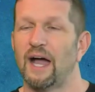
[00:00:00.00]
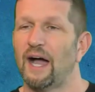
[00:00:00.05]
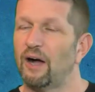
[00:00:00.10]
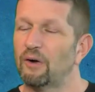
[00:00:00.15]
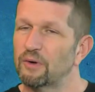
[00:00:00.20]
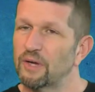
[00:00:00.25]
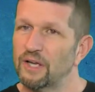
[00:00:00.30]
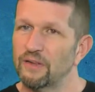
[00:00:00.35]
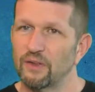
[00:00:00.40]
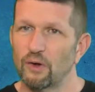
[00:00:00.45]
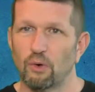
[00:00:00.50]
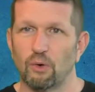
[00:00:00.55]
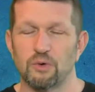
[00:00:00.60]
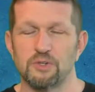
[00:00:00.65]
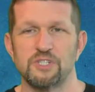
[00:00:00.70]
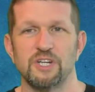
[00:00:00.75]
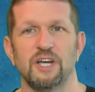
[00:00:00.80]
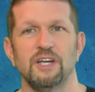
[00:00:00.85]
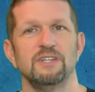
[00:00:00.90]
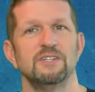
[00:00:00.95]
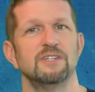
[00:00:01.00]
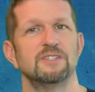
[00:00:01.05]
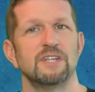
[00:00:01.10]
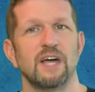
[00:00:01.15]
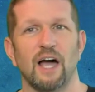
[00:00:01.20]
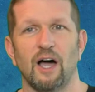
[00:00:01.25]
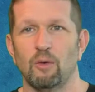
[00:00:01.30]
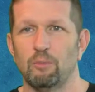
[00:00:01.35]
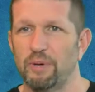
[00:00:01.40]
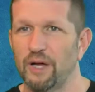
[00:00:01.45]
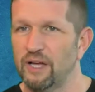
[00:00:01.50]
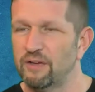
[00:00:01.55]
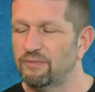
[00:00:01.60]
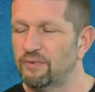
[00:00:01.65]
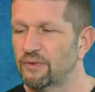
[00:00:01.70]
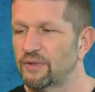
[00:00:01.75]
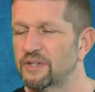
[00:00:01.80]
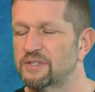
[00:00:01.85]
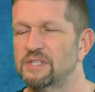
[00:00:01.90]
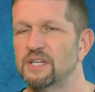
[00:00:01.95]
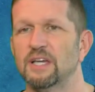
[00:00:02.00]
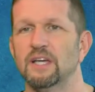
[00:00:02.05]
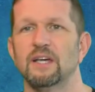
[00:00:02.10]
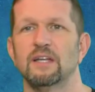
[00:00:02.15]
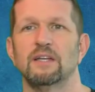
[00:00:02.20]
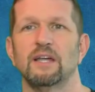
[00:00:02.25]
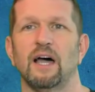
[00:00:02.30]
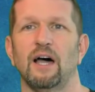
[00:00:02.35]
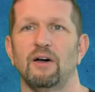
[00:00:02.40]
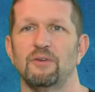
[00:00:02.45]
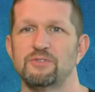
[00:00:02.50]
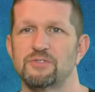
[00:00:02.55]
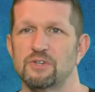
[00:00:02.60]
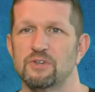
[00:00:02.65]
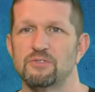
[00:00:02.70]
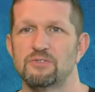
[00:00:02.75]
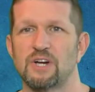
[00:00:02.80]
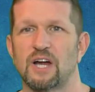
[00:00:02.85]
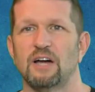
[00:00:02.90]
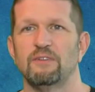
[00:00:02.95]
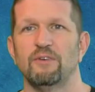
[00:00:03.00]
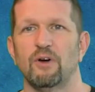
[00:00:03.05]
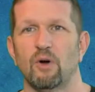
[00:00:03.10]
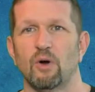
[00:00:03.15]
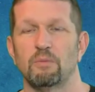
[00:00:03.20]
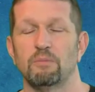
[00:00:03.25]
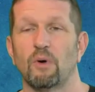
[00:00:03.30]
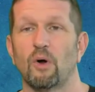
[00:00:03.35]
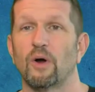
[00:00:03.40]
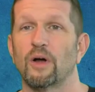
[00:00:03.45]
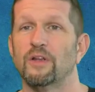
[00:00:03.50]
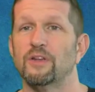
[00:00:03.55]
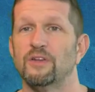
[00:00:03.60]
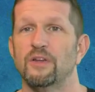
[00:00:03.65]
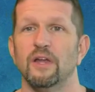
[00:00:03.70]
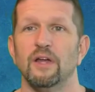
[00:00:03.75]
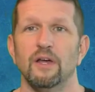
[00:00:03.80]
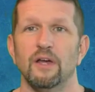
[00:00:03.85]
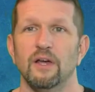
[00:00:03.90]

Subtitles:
I'll get the oil changes, I'll pay for the tent, you drive a hard bargain.